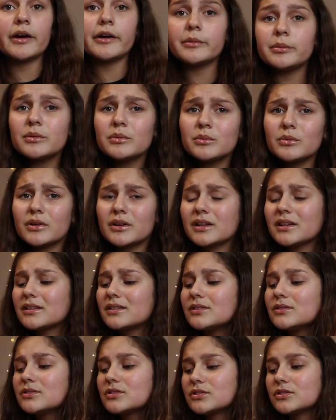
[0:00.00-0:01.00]
I've been wanting
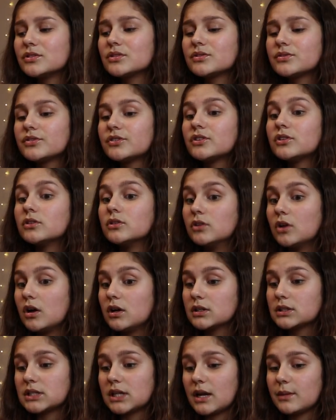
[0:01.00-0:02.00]
new shoes for a
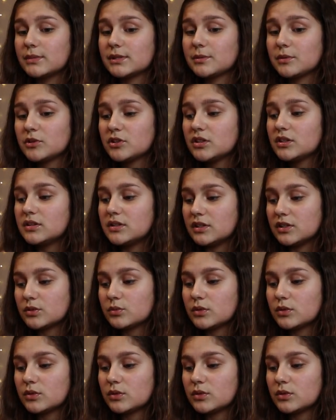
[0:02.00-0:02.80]
long time, especially these